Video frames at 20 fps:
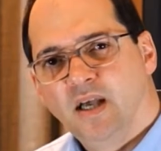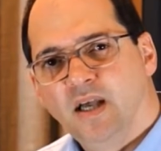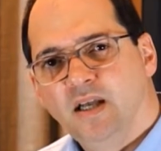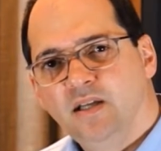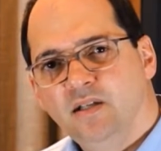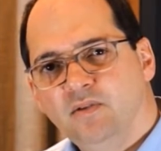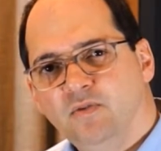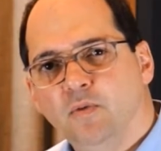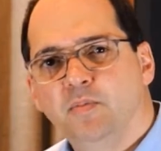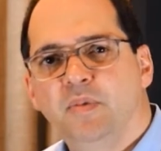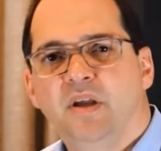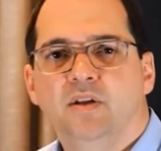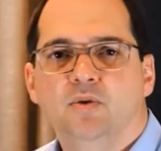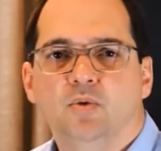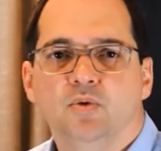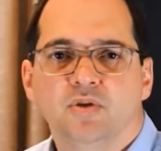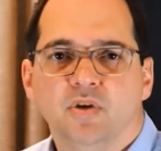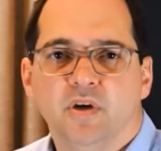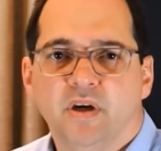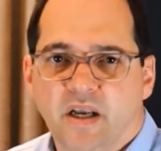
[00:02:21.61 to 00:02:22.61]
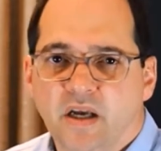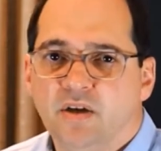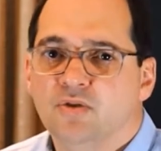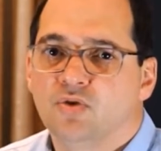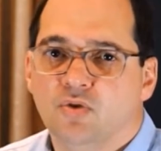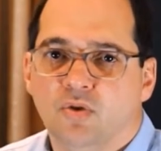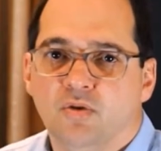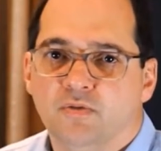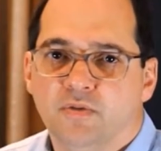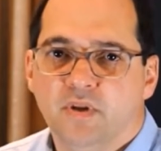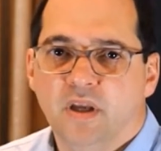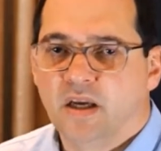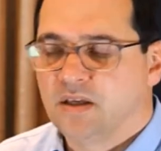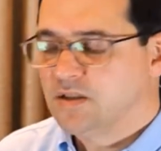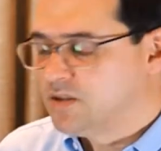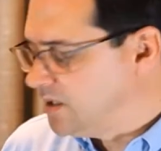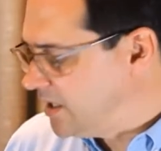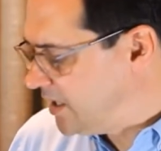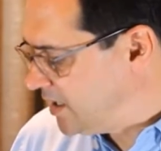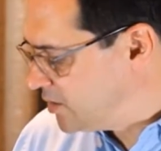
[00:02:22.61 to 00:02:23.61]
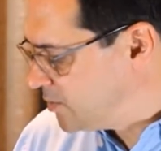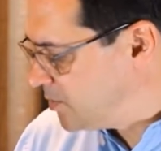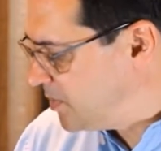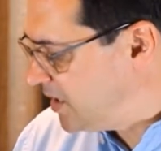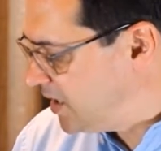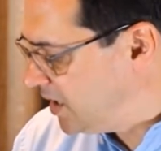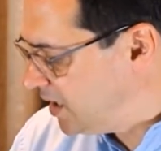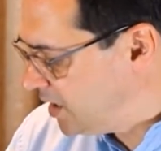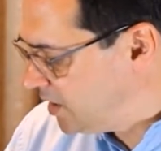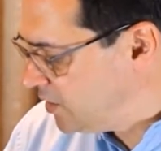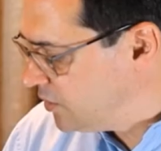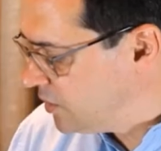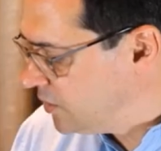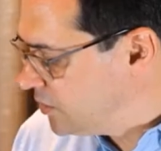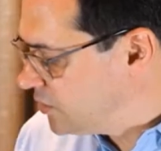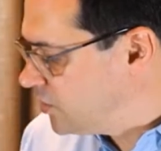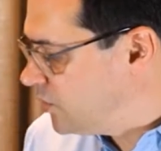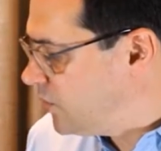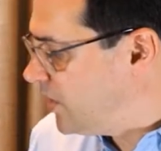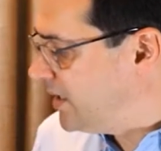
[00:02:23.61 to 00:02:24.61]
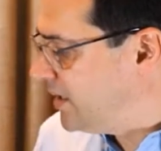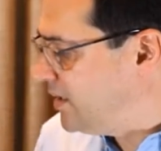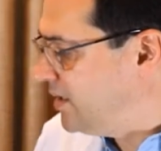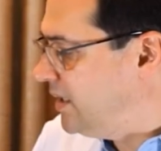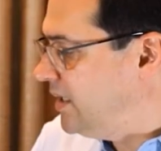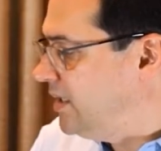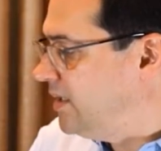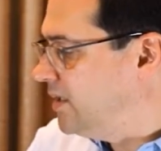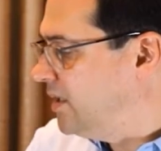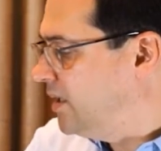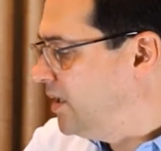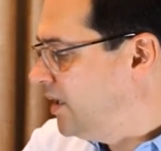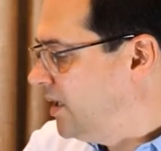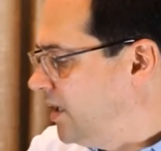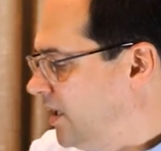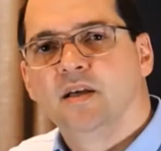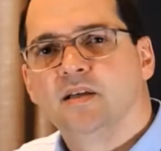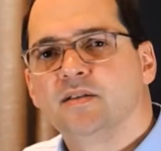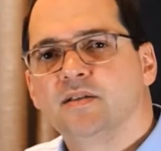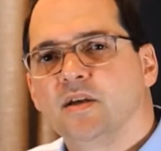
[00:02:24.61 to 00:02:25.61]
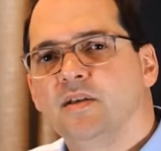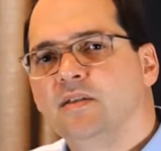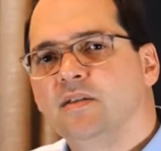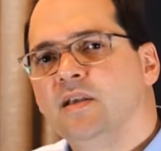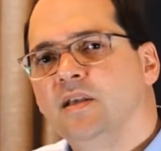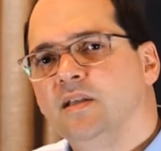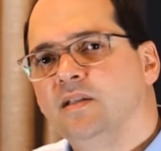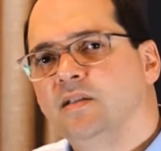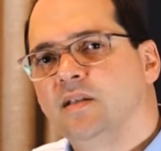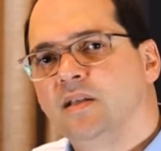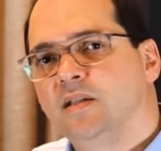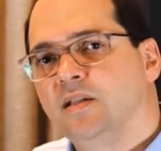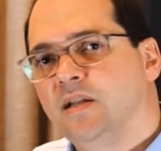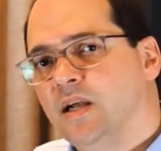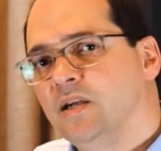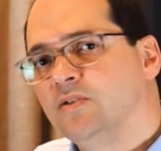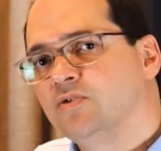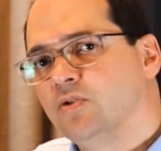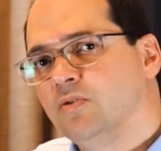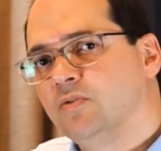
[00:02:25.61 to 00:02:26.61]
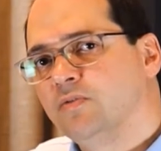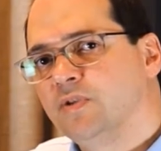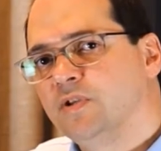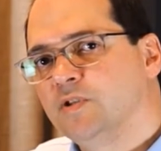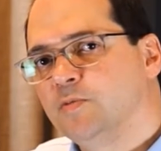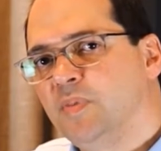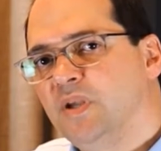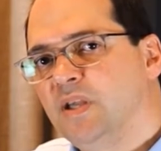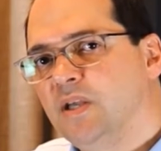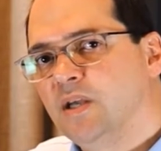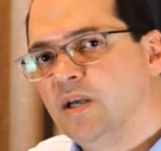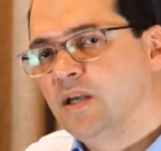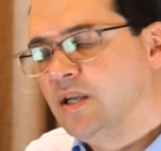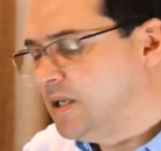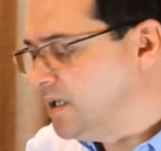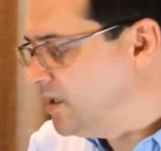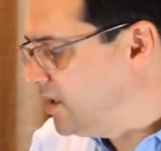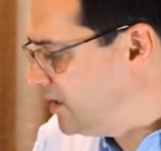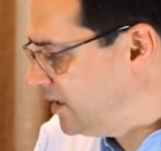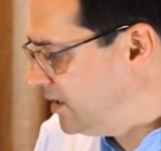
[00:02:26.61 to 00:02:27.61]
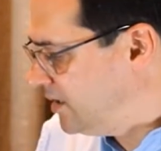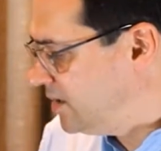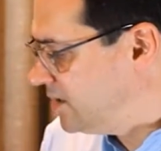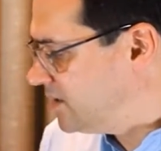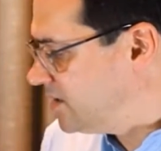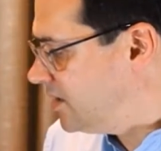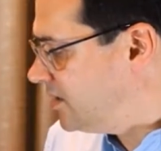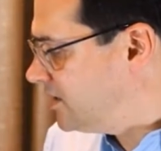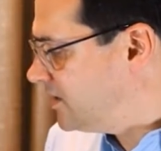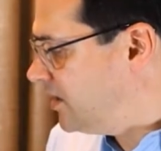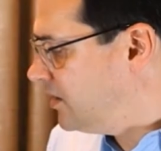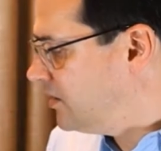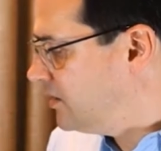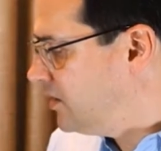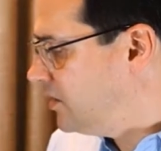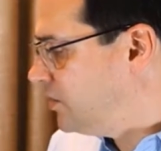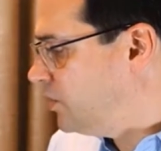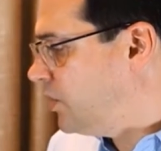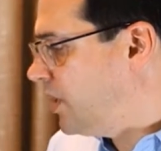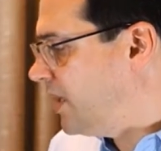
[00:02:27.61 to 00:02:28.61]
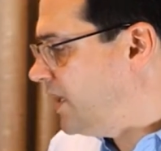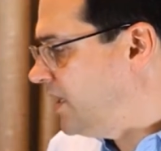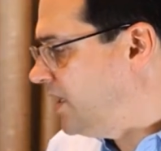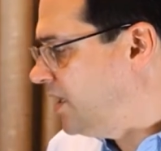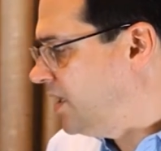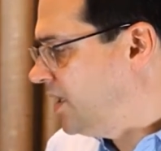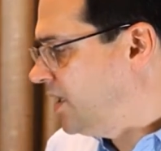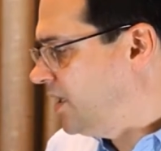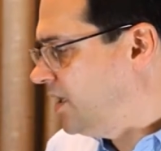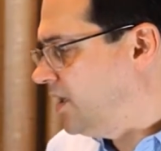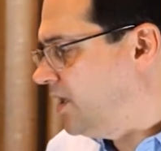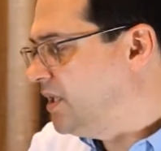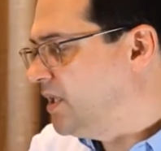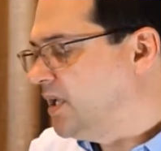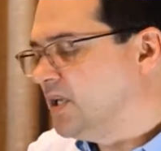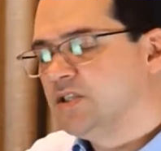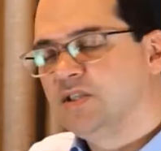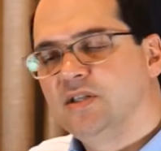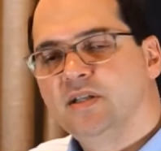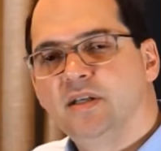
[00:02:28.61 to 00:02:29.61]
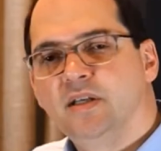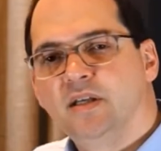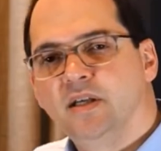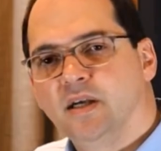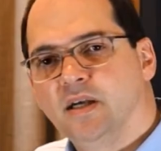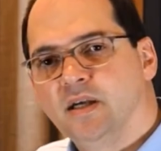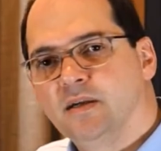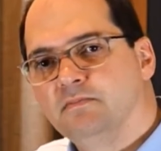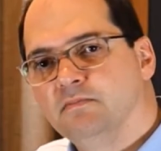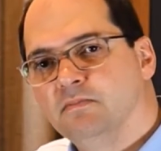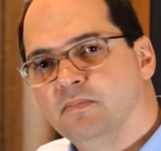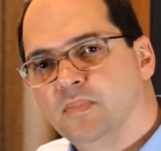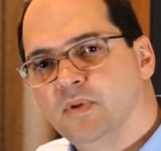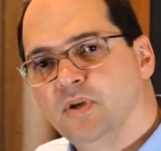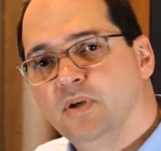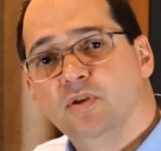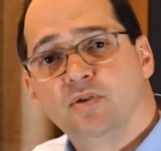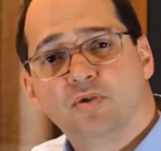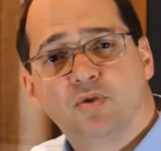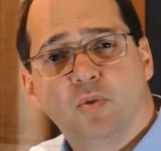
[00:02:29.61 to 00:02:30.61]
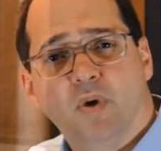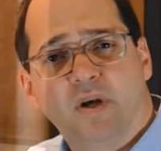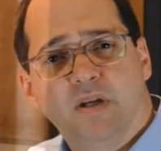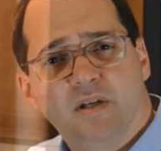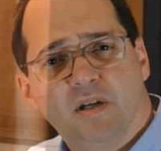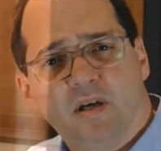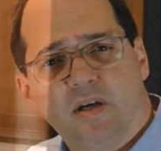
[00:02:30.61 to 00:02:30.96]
and for me it also rounds off the actual loudspeaker. It looks quite neat. Yeah, so I think it rounds off the speaker in this slanted way. It actually looks quite